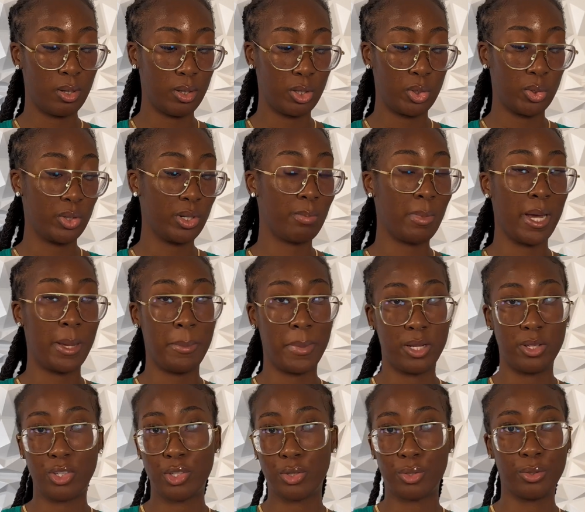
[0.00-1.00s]
during my
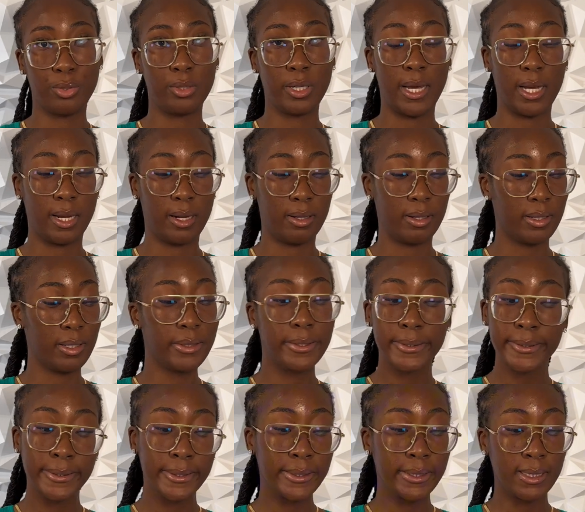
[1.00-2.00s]
menstrual, and
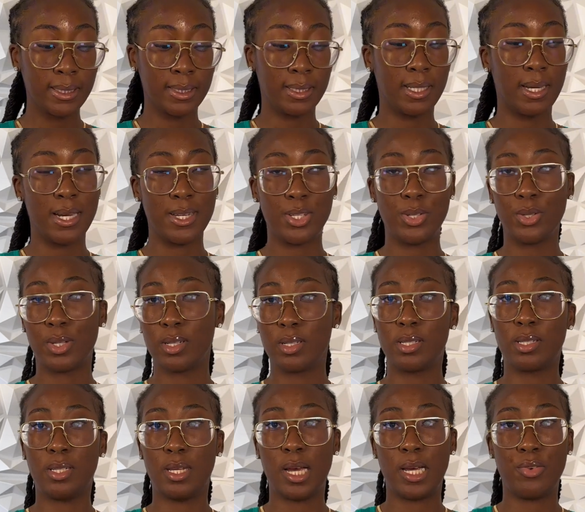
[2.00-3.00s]
as you can
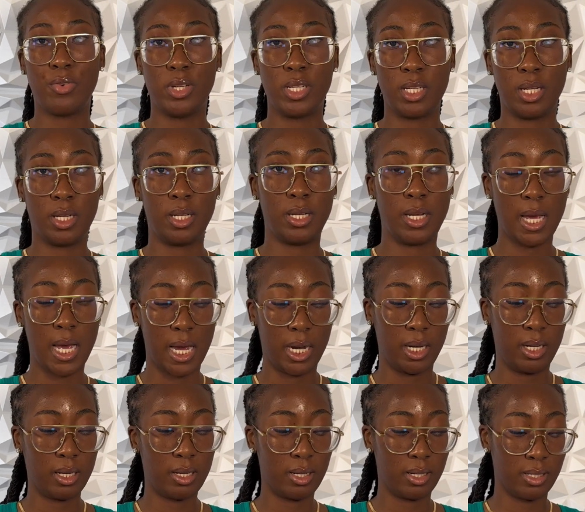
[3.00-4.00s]
see, I recently had
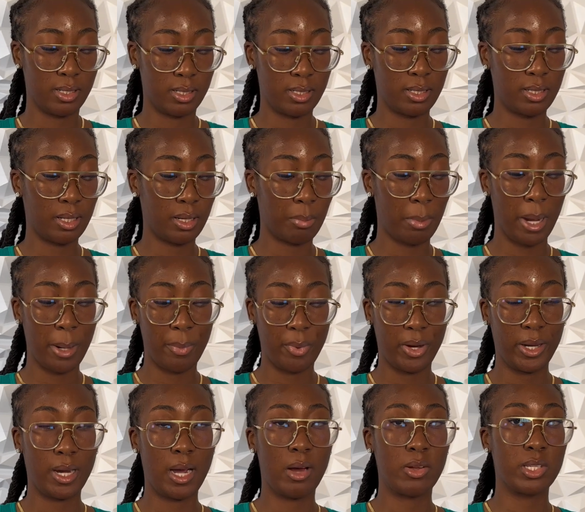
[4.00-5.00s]
it because my
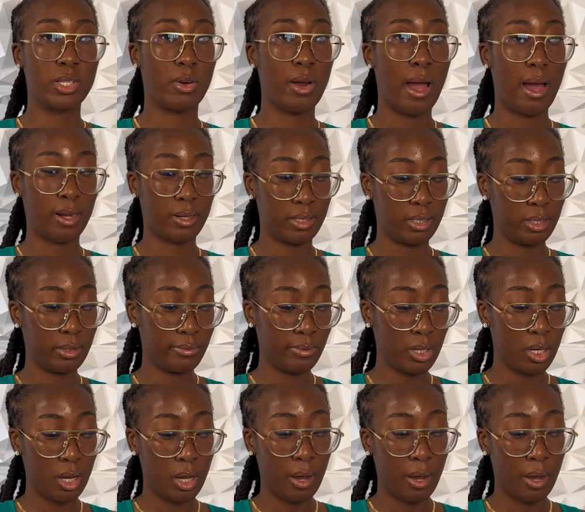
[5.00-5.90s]
breakouts are active,